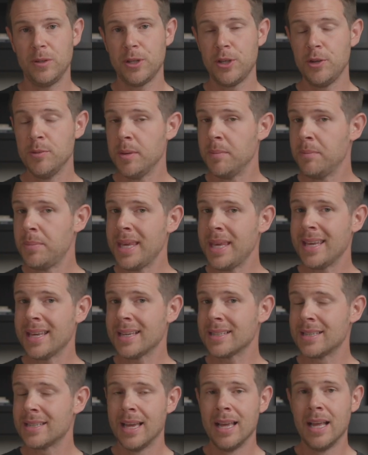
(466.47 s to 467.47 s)
human
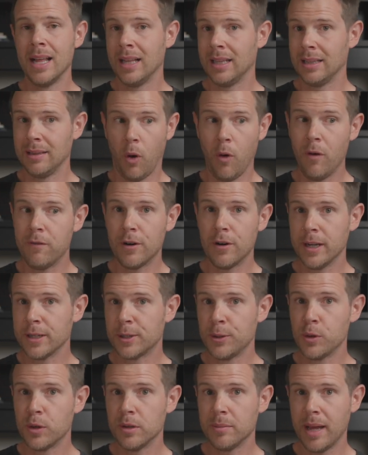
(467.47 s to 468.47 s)
beings over on
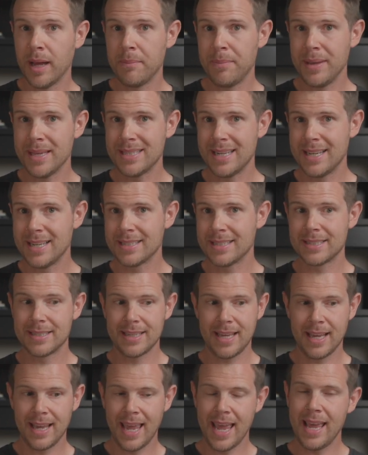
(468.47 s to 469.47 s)
Google My Business saying,